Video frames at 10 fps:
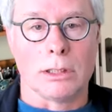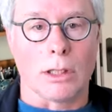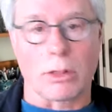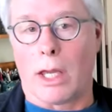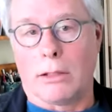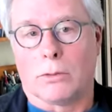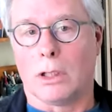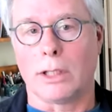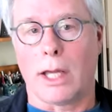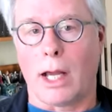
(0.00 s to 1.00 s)
Okay,
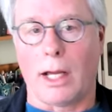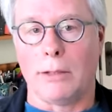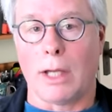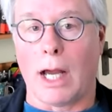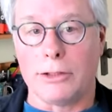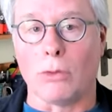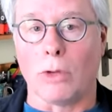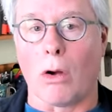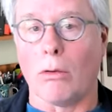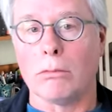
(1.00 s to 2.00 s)
well, that, I, I don't
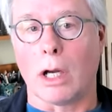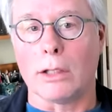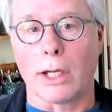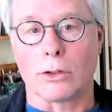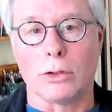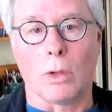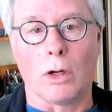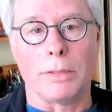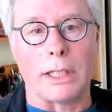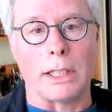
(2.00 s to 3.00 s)
know. Uh, that could
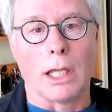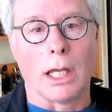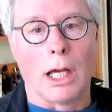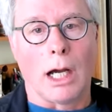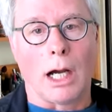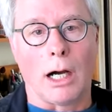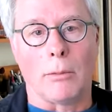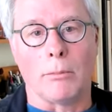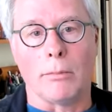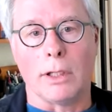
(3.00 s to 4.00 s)
well be
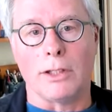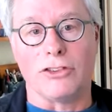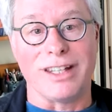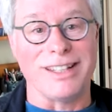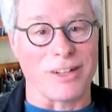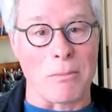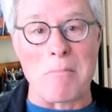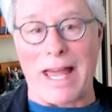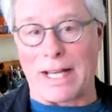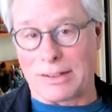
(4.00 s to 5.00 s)
um, it's it's a
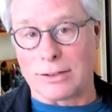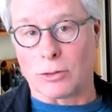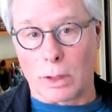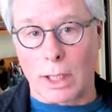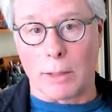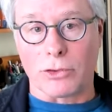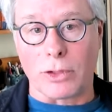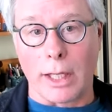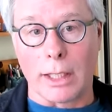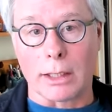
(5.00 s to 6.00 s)
mess, is what I'm
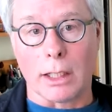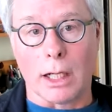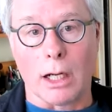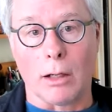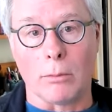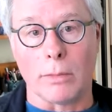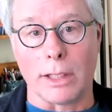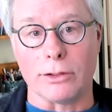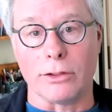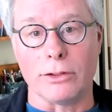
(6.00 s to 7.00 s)
saying. Yeah, um, the
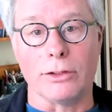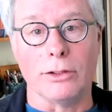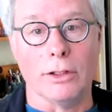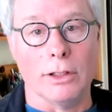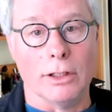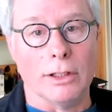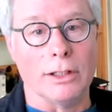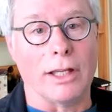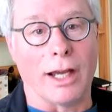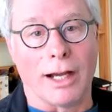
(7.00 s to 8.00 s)
cluster is a mess. That's
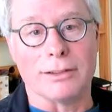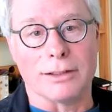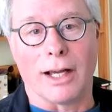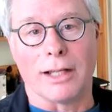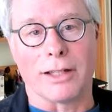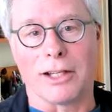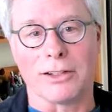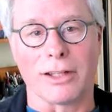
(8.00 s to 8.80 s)
right. Yeah, that, okay, that, so...